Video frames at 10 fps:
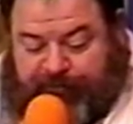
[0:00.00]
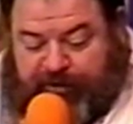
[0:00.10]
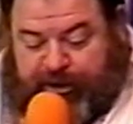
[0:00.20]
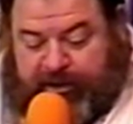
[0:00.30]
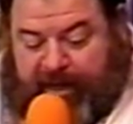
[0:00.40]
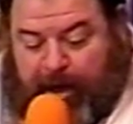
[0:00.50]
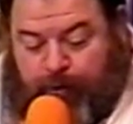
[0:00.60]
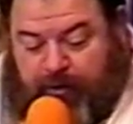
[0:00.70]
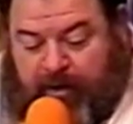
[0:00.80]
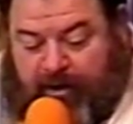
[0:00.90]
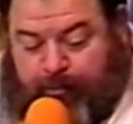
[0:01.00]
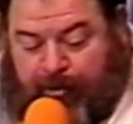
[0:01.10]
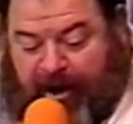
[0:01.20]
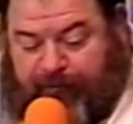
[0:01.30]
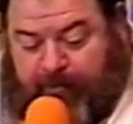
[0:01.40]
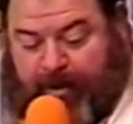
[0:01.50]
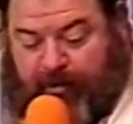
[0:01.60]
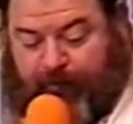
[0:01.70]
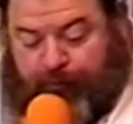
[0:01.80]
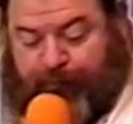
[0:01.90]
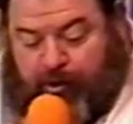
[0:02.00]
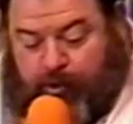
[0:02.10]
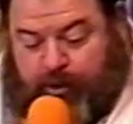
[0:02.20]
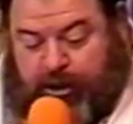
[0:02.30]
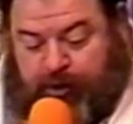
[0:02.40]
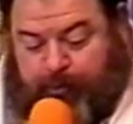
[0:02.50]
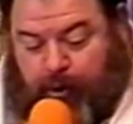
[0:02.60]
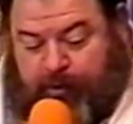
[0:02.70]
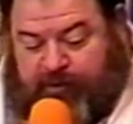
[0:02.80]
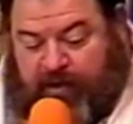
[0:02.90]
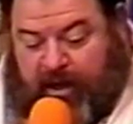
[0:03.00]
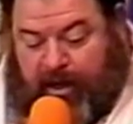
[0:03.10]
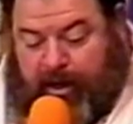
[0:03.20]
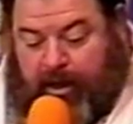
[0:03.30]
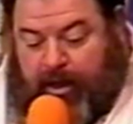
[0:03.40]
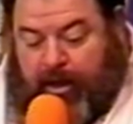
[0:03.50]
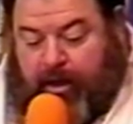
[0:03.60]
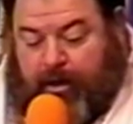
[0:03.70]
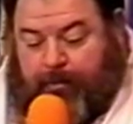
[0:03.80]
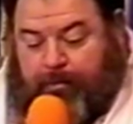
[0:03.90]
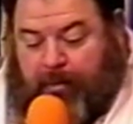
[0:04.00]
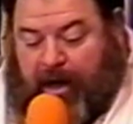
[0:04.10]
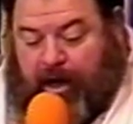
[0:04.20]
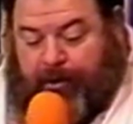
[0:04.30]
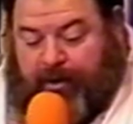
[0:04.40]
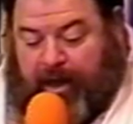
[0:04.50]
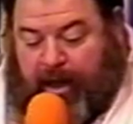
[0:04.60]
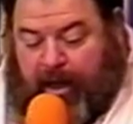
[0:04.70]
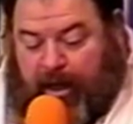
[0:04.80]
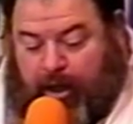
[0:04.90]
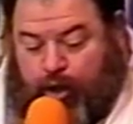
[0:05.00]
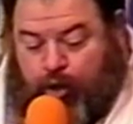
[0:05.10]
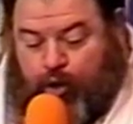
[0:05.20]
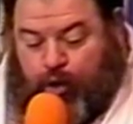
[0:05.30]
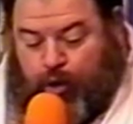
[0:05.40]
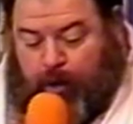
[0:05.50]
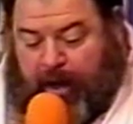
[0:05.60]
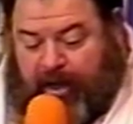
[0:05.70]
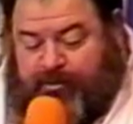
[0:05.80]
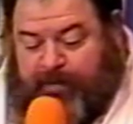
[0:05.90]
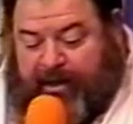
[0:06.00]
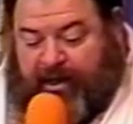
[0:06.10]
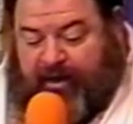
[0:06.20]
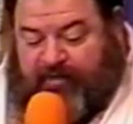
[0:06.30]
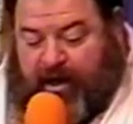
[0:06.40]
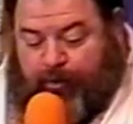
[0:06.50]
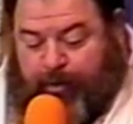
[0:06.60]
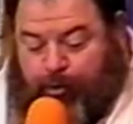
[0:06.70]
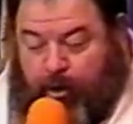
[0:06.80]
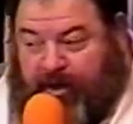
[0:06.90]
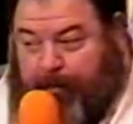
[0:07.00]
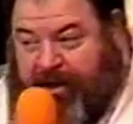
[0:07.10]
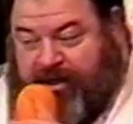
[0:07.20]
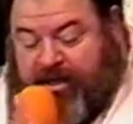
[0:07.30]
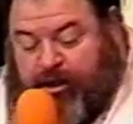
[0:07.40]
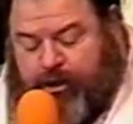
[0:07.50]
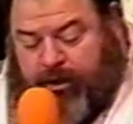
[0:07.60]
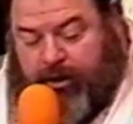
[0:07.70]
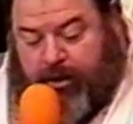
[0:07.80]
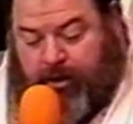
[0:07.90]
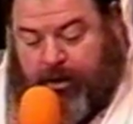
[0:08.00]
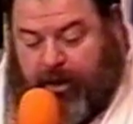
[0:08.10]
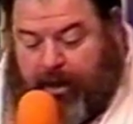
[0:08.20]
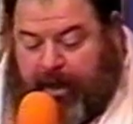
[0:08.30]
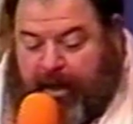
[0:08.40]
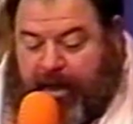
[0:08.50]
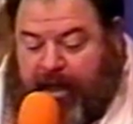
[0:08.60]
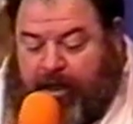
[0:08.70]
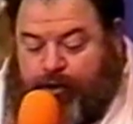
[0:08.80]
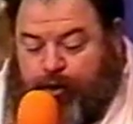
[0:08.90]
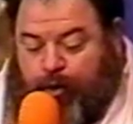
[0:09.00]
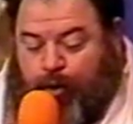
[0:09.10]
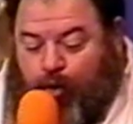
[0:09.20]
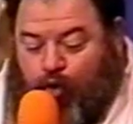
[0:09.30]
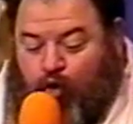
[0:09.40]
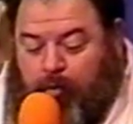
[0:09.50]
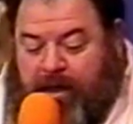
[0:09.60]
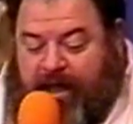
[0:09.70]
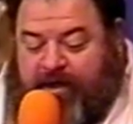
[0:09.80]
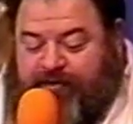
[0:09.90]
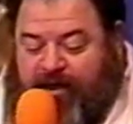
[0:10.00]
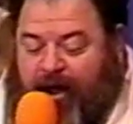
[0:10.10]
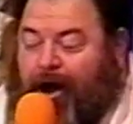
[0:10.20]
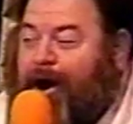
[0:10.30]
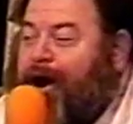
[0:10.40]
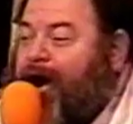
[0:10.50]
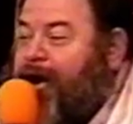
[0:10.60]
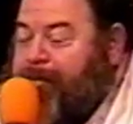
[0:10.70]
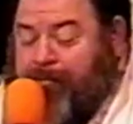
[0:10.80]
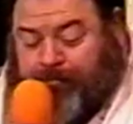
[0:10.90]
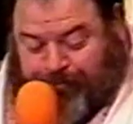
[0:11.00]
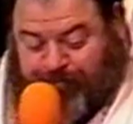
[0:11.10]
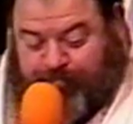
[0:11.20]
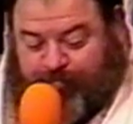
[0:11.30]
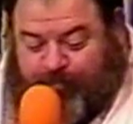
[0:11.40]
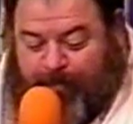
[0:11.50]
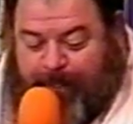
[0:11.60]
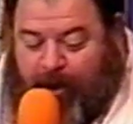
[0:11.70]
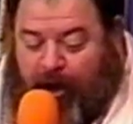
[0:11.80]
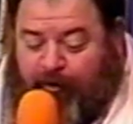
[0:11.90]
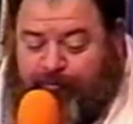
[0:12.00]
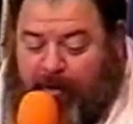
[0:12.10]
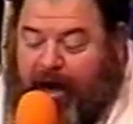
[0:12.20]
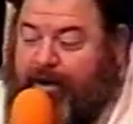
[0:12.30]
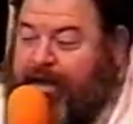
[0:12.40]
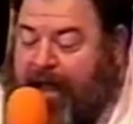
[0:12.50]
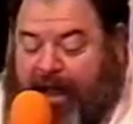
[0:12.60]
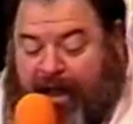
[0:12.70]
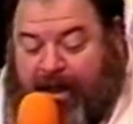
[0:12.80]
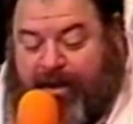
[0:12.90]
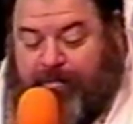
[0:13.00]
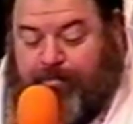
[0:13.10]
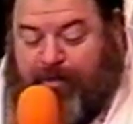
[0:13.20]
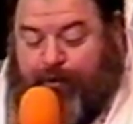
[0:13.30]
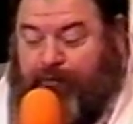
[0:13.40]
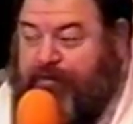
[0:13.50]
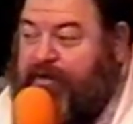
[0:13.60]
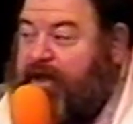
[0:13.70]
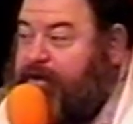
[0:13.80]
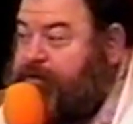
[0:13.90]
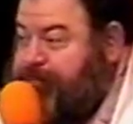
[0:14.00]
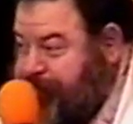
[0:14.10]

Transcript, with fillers: of Yeshayahu the prophet may be fulfilled, which he spoke, saying, Maria, who has believed our report? Now pay attention. And to whom is the arm of Maria been revealed?